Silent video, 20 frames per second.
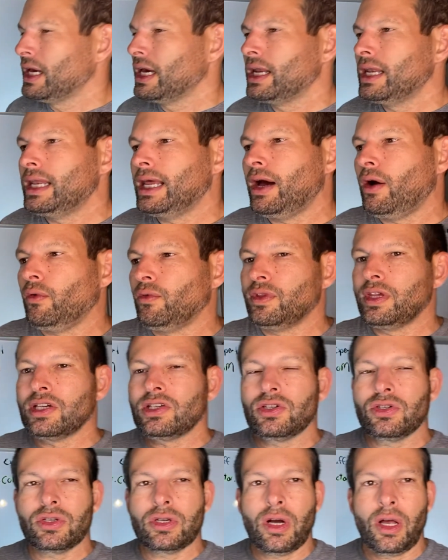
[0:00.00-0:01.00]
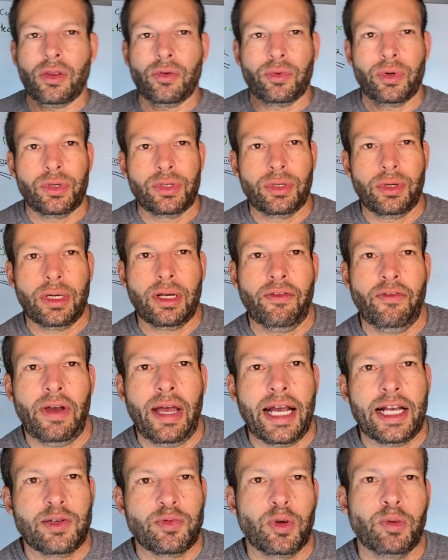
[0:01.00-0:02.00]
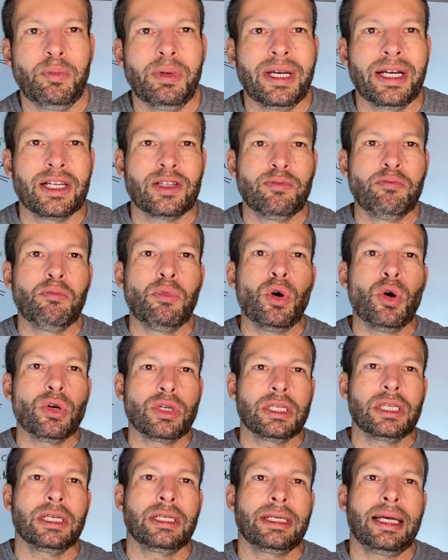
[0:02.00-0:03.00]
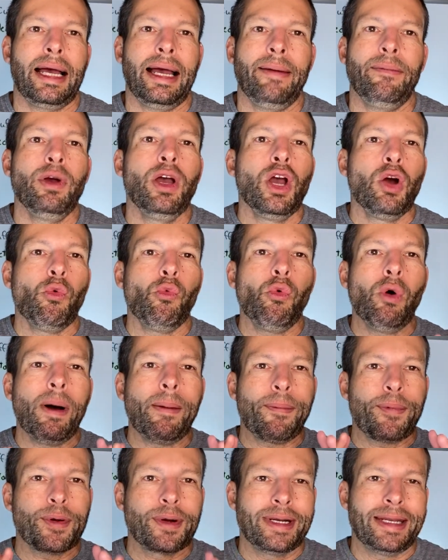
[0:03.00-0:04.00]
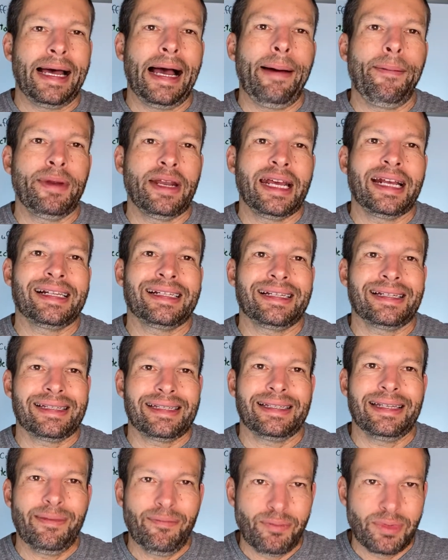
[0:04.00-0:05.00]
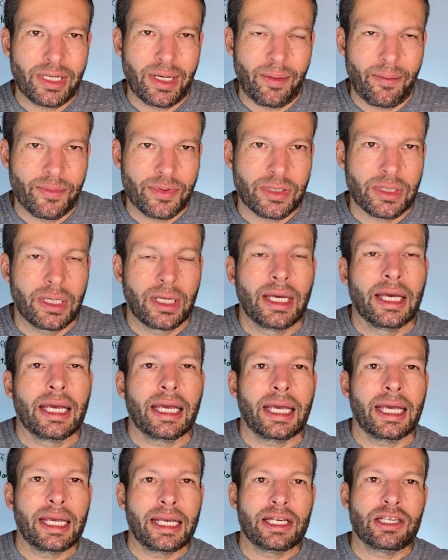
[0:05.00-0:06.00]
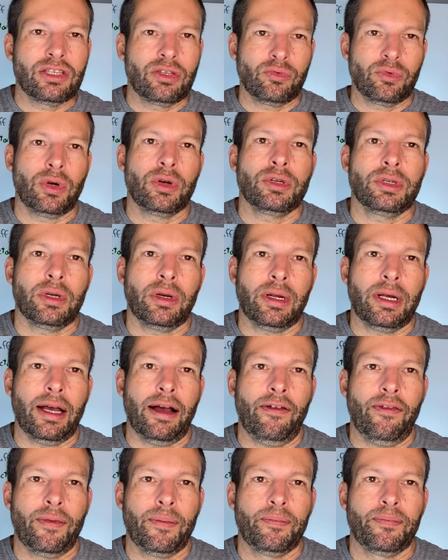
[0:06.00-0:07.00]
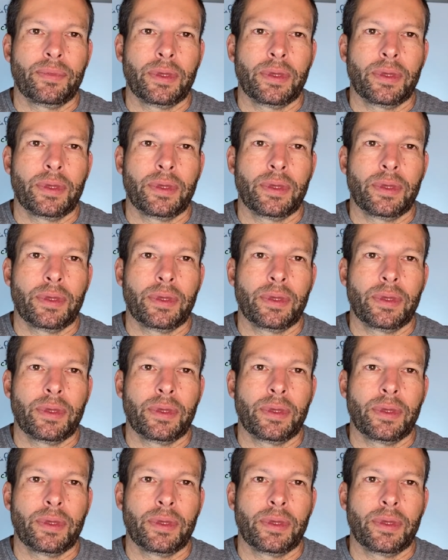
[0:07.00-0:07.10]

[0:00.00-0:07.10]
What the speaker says: Now, this is called the Rotator Cuff Expert because most of the time, what predominates the symptoms is the rotator cuff.